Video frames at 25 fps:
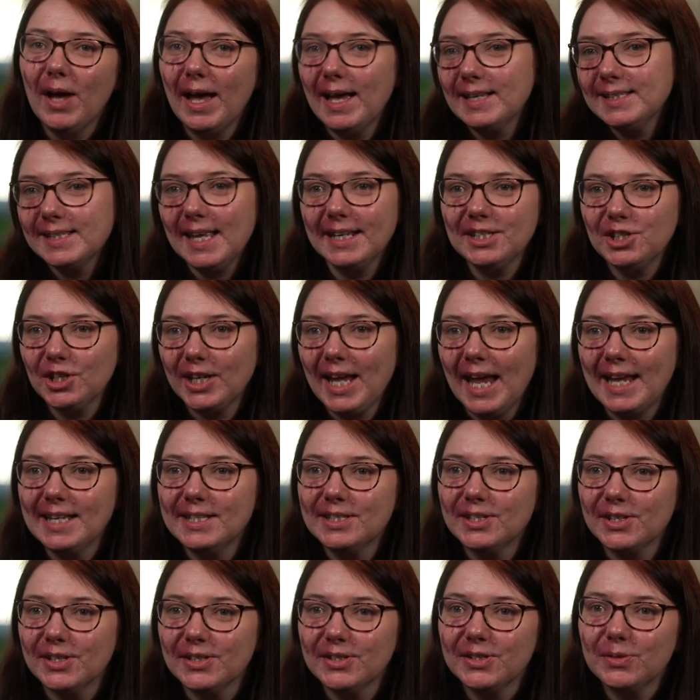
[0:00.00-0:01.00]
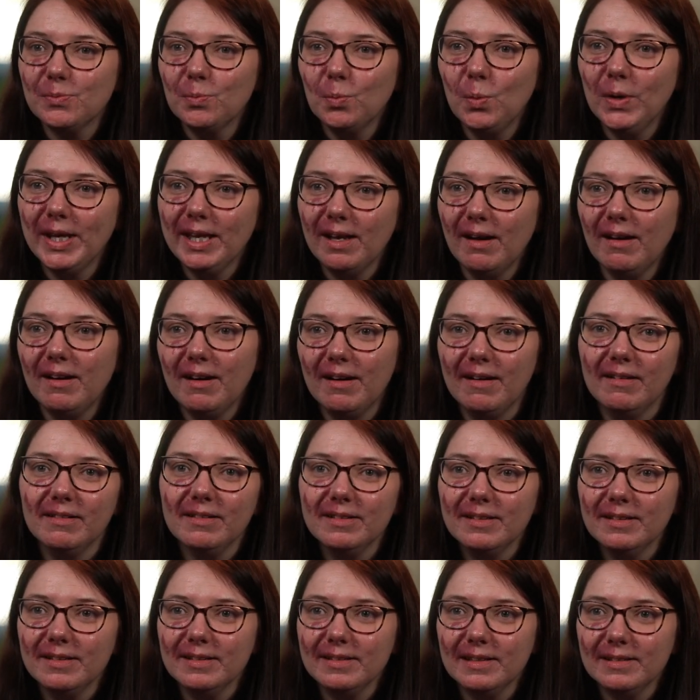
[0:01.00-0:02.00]
As educators, we are
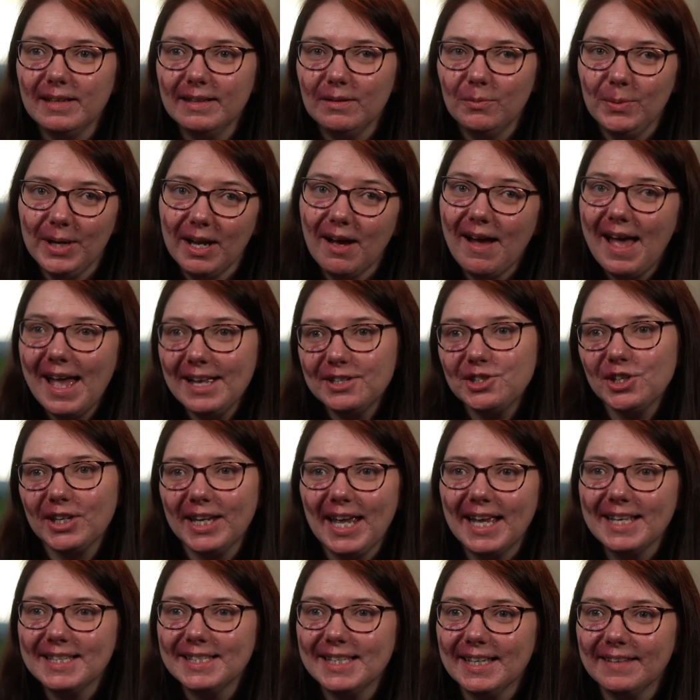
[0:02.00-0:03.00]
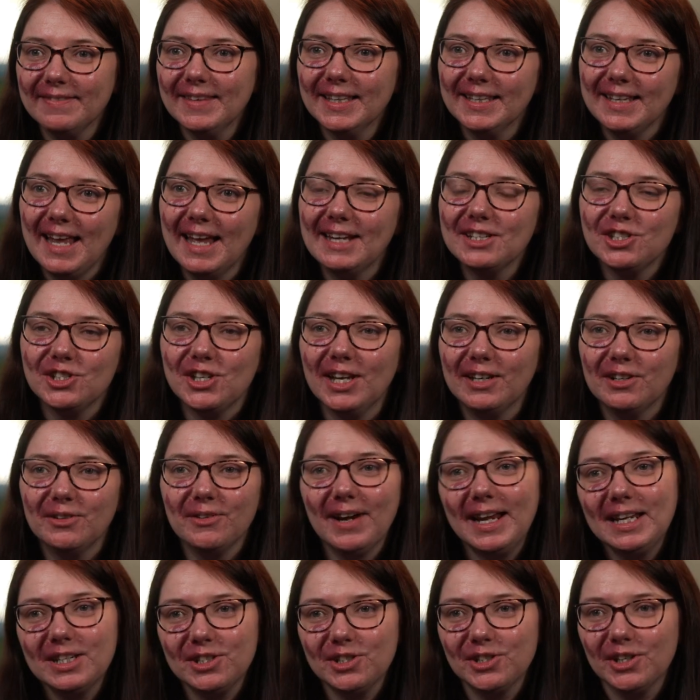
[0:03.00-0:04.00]
educating the next
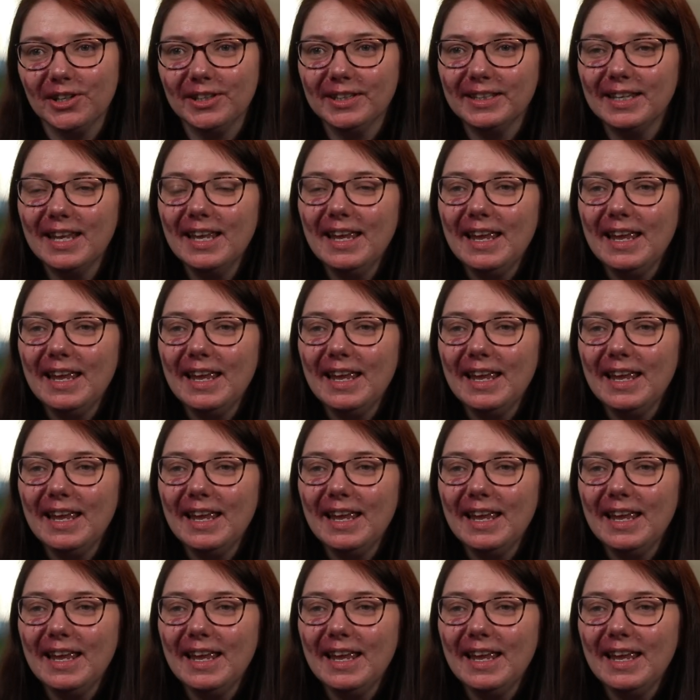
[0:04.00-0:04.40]
generation.